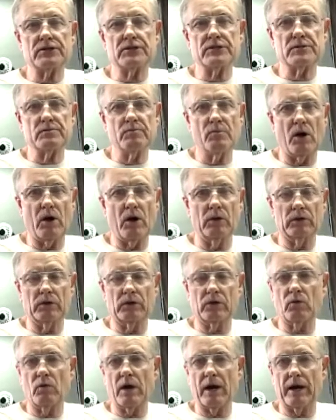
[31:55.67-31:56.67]

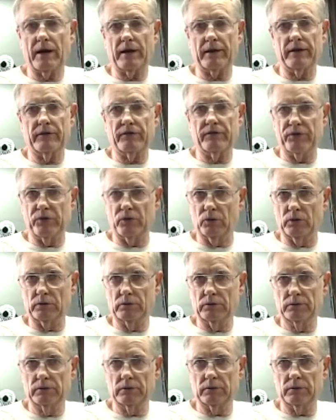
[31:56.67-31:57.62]
smaller quantity of fuel.